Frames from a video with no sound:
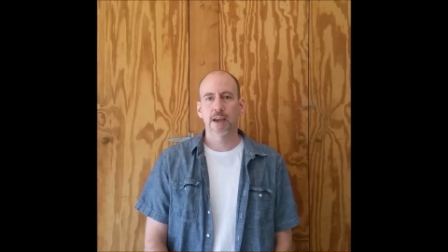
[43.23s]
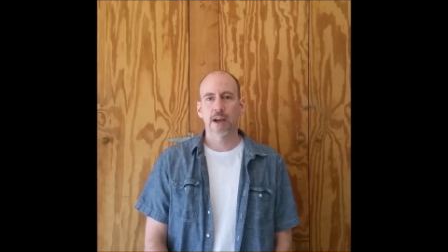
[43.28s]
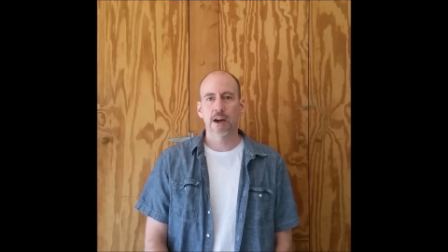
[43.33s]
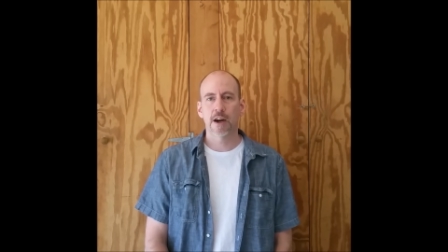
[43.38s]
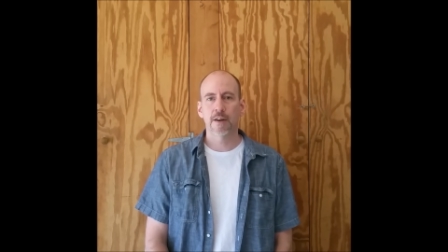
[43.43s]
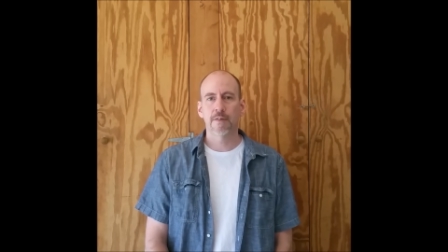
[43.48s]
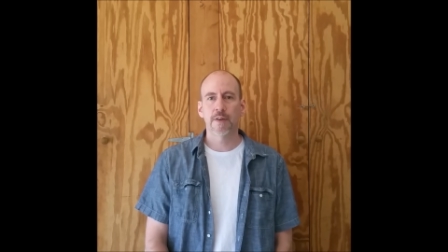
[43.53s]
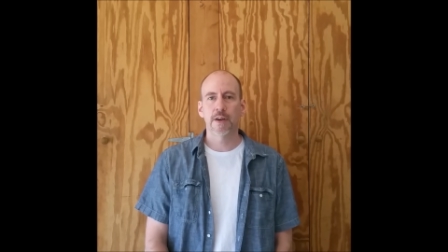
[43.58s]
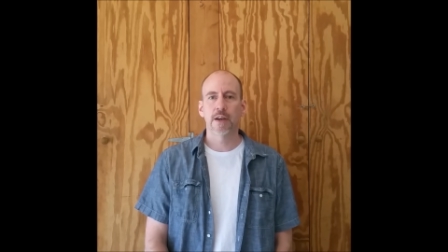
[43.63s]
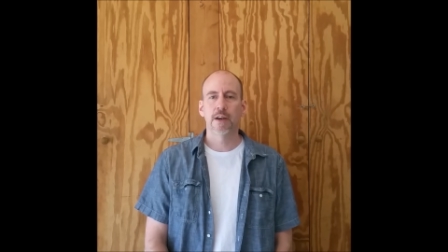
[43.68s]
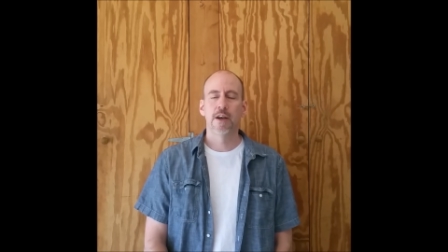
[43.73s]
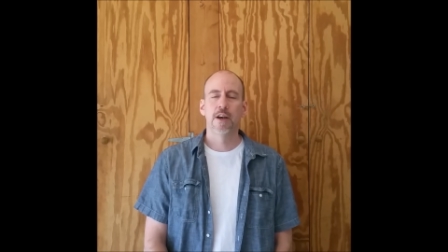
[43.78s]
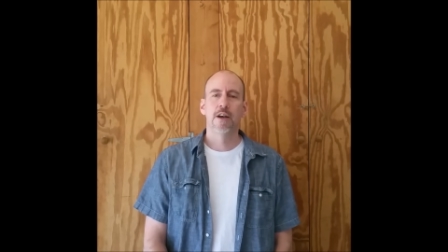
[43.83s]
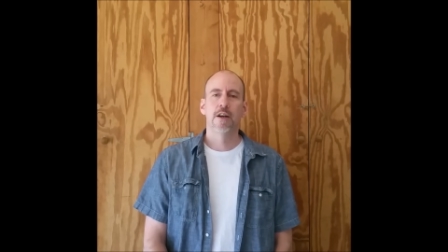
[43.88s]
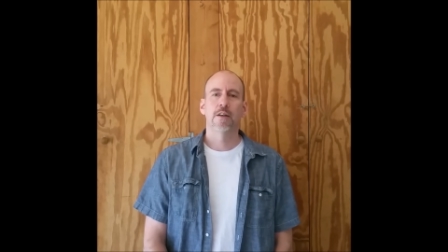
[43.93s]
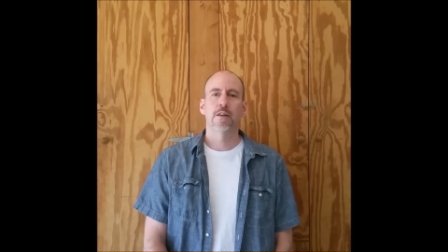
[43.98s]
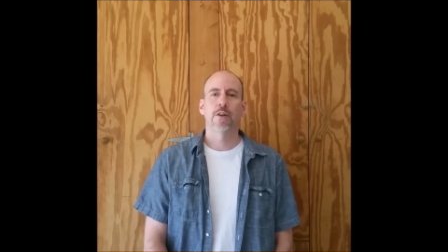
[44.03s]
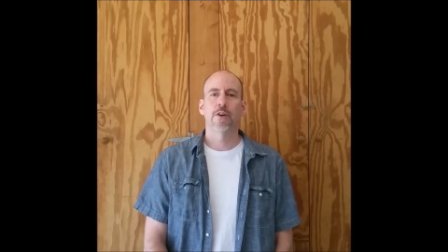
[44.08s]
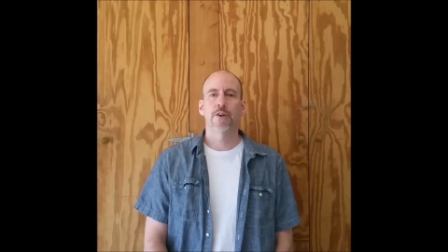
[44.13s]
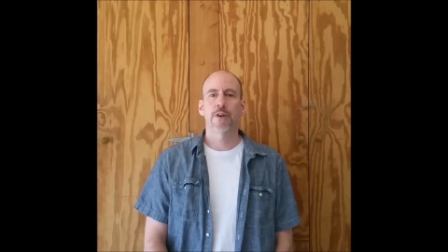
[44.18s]
care of it,
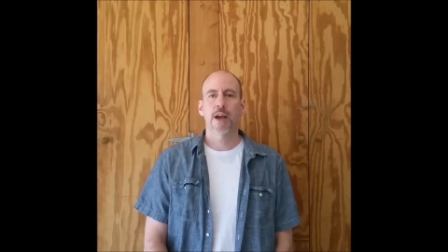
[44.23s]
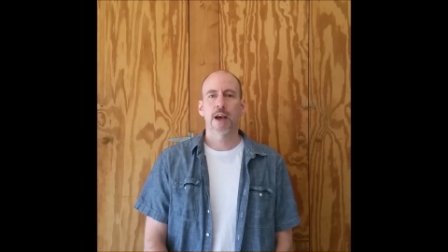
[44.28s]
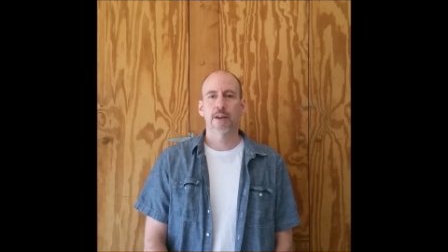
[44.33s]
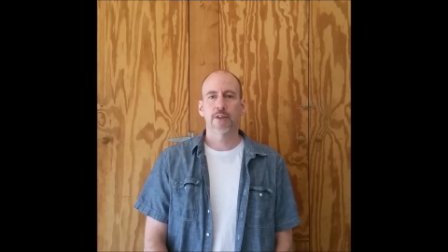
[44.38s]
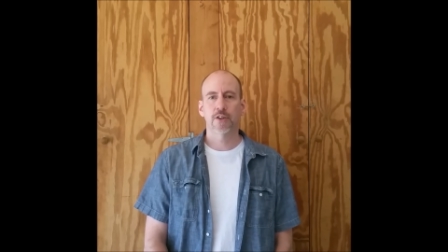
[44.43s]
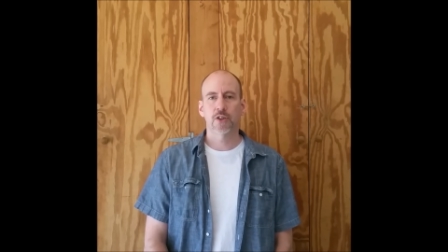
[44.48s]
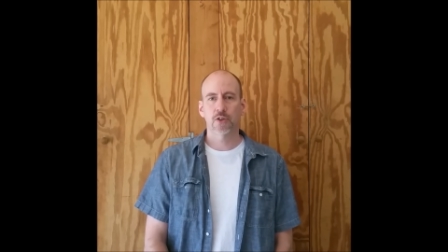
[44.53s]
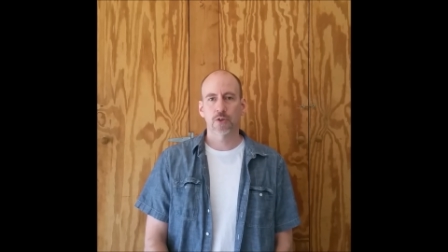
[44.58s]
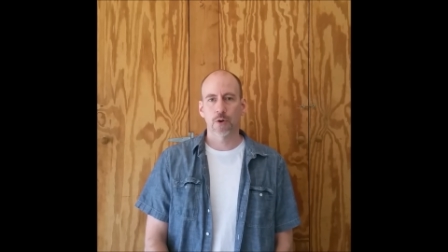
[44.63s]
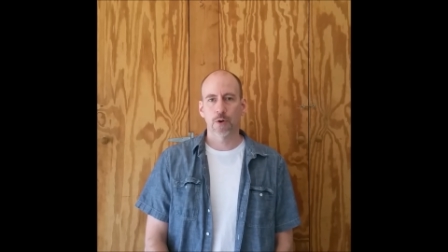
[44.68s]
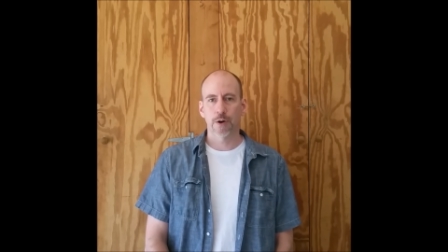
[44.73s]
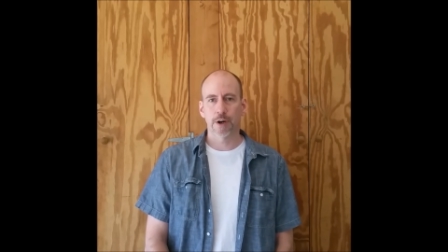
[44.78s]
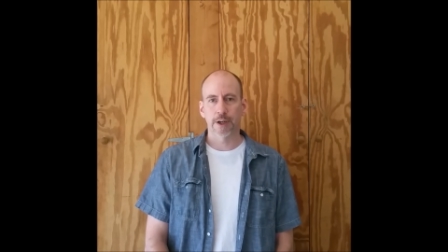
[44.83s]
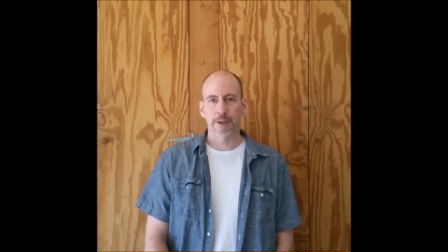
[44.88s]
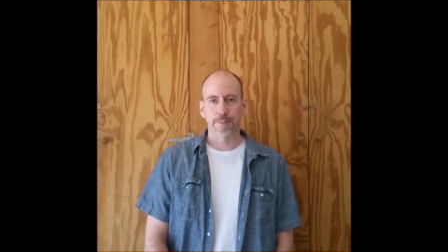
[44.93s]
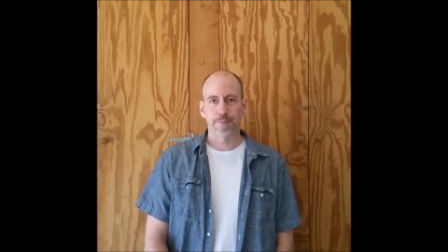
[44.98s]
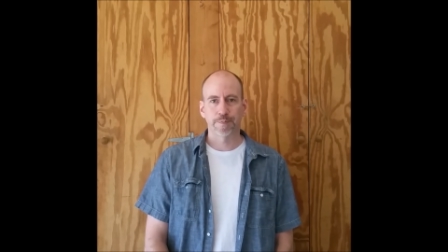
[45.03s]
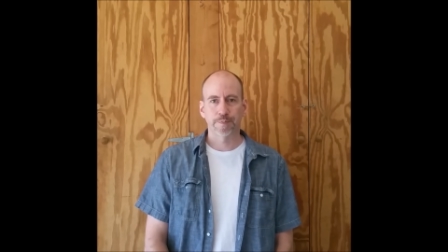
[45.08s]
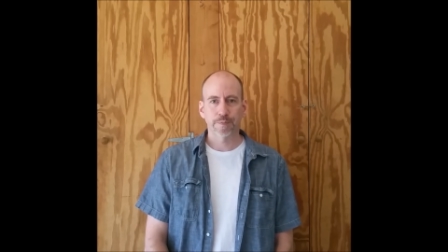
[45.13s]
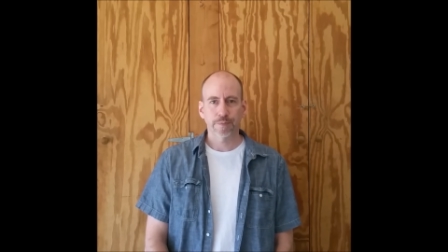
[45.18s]
learn how to
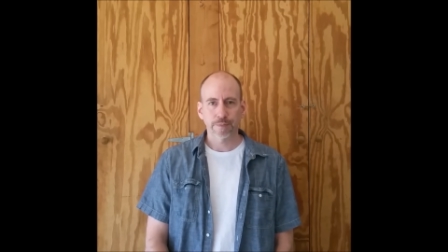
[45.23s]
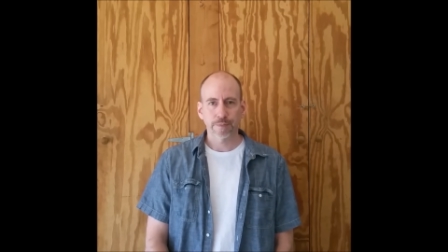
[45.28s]
store it.